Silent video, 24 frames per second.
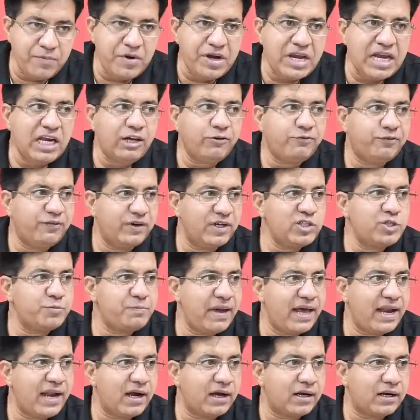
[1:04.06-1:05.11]
read first
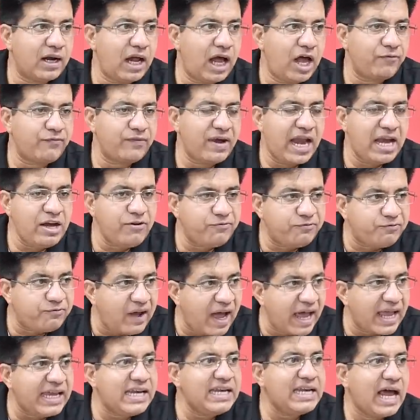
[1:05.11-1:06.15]
paragraph and
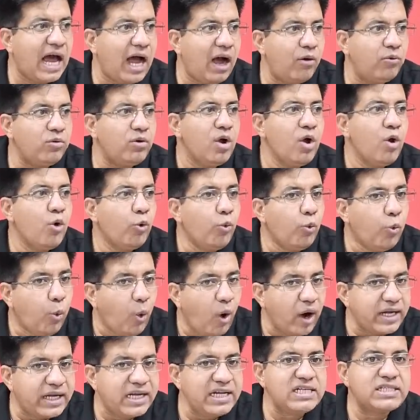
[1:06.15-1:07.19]
find out
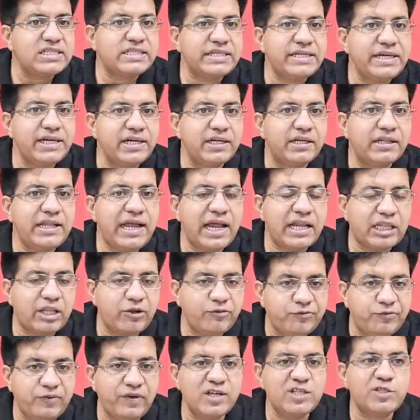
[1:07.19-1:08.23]
what is it that the
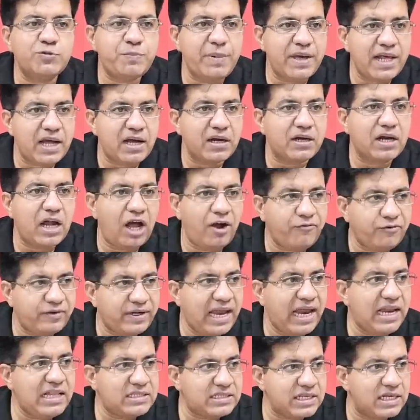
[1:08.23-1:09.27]
first paragraph
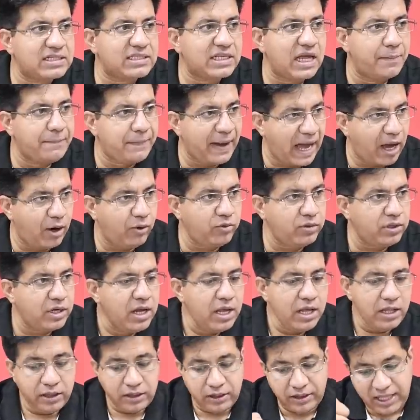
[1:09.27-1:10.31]
tells us about.
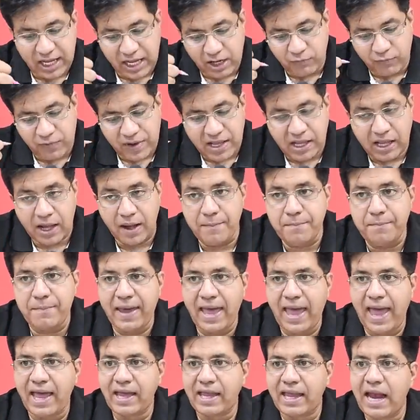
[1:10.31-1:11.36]
Then we come
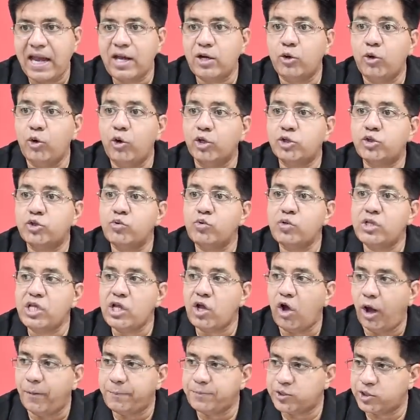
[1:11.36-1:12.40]
back and go through the
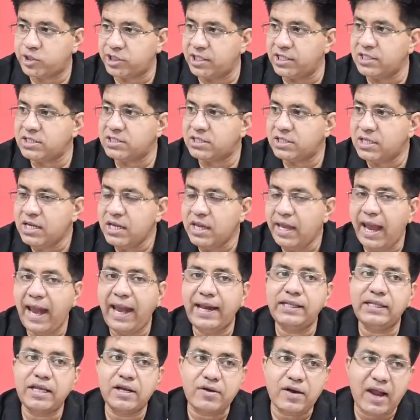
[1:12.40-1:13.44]
options
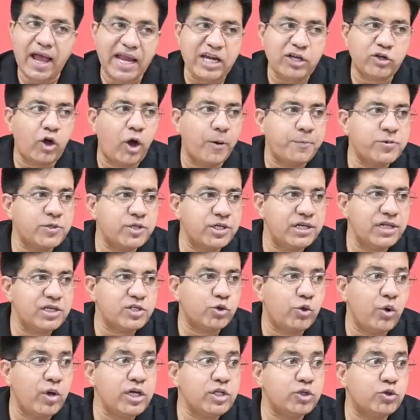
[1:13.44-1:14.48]
and the right option is
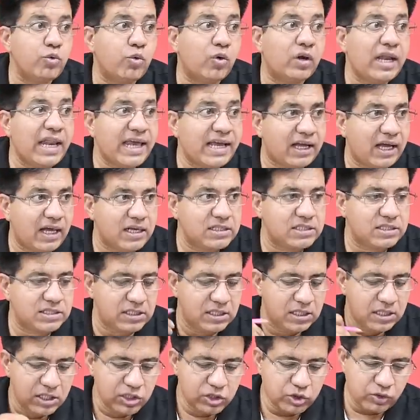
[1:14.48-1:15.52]
going to click us.
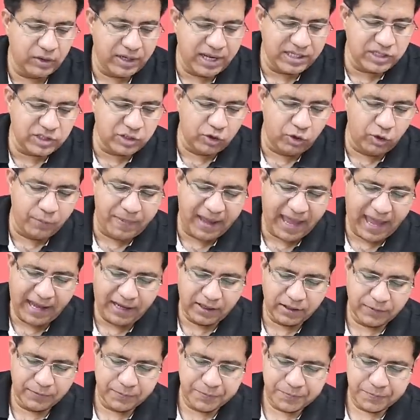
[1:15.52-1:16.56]
So let's go back.
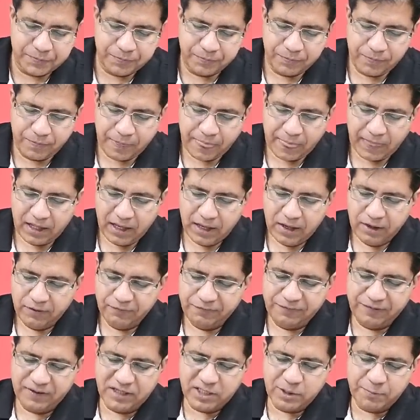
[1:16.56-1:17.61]

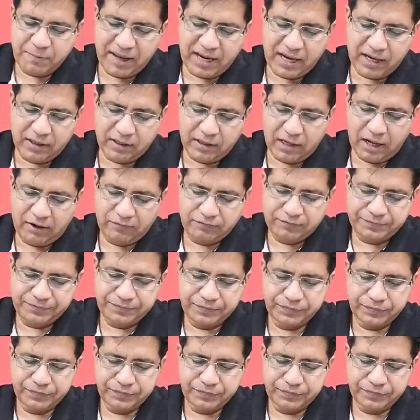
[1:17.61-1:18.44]
First paragraph.